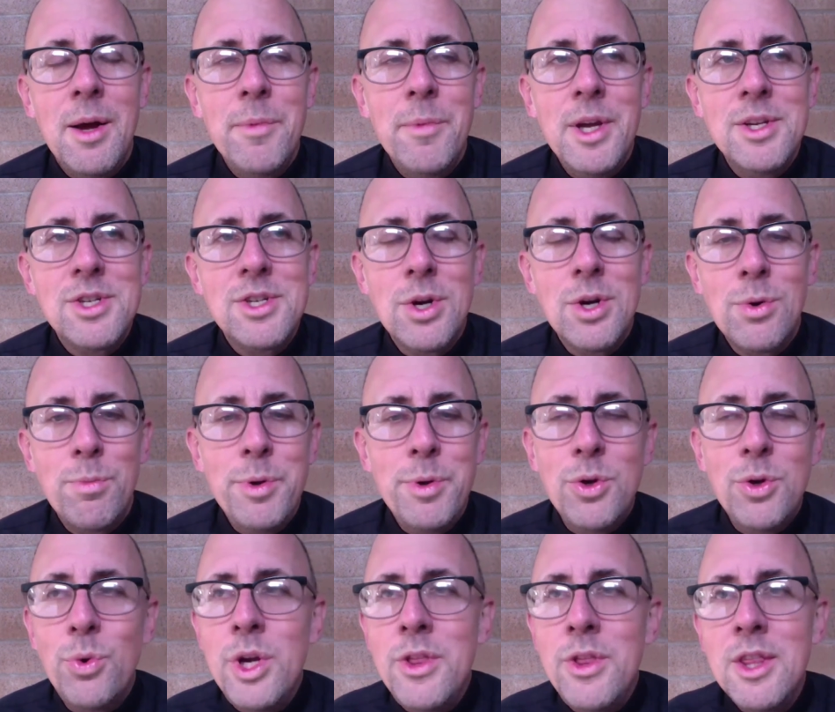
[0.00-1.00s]
And so
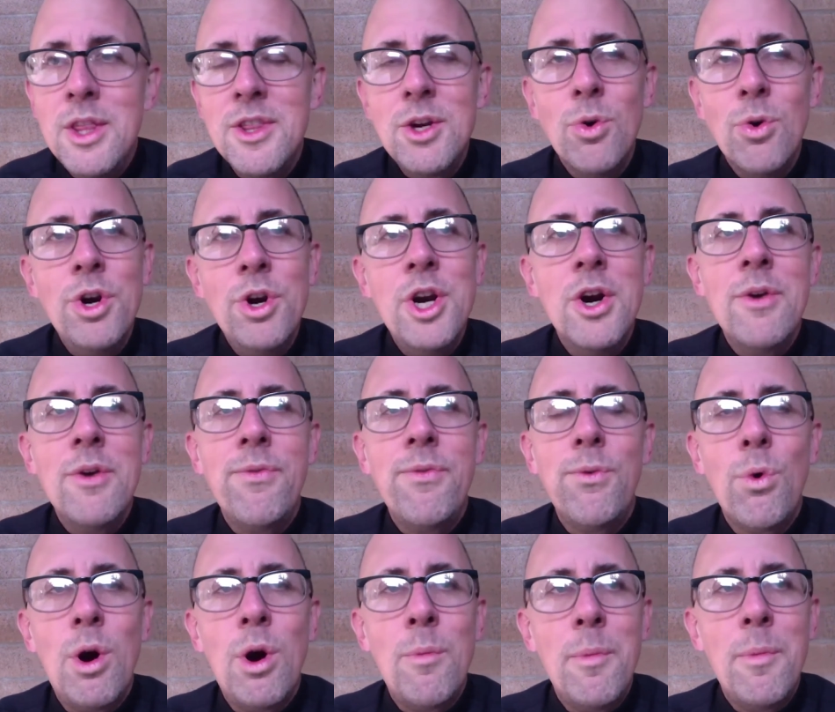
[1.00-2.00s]
between the ordinary
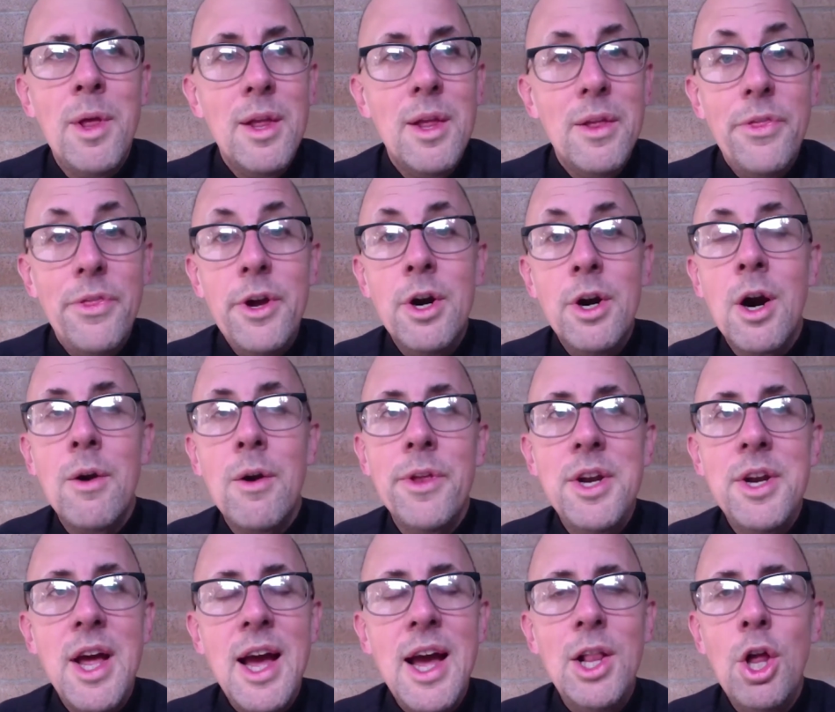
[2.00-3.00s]
form,
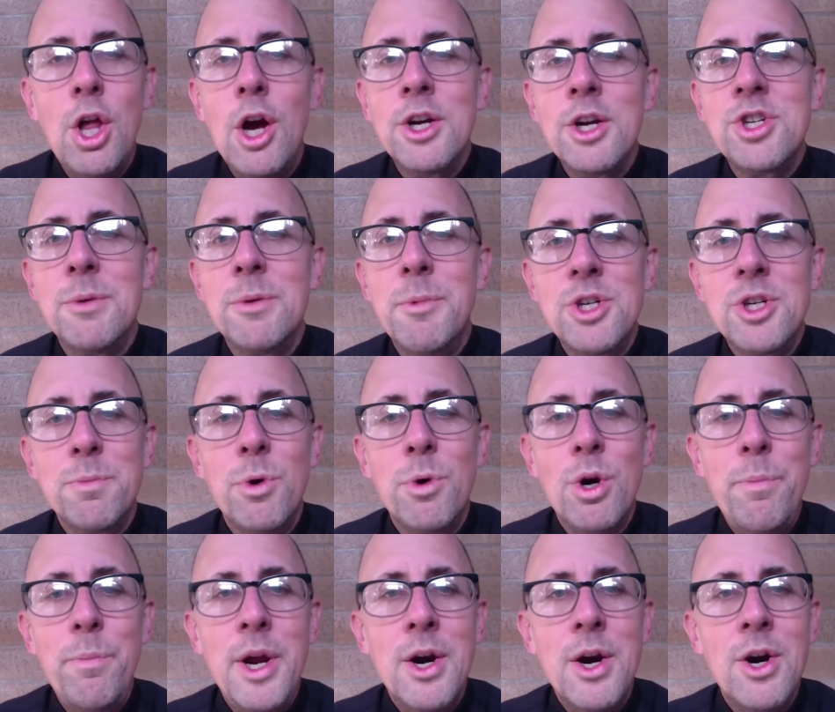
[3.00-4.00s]
the dialogues are much more
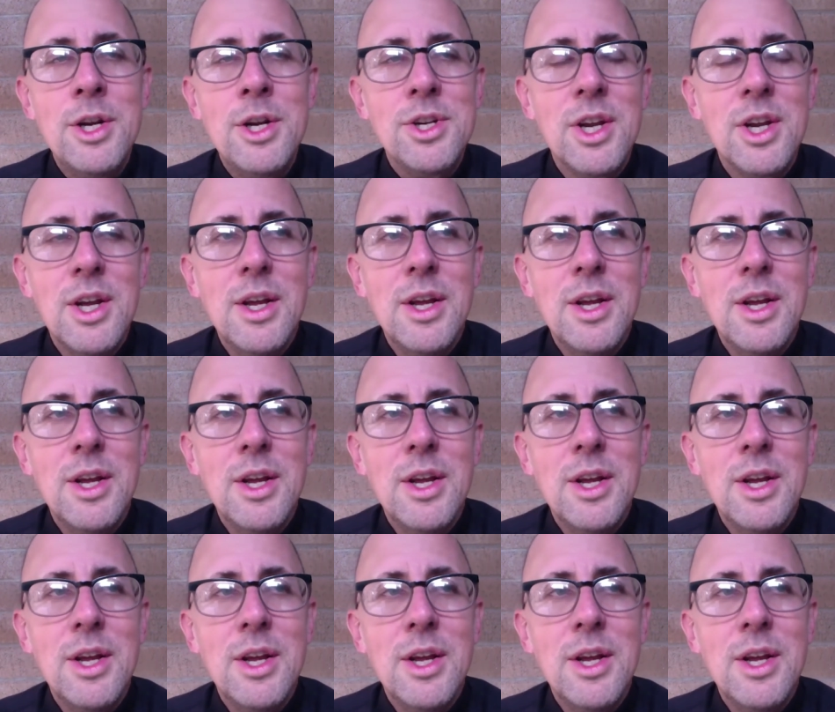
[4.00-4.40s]
apparent.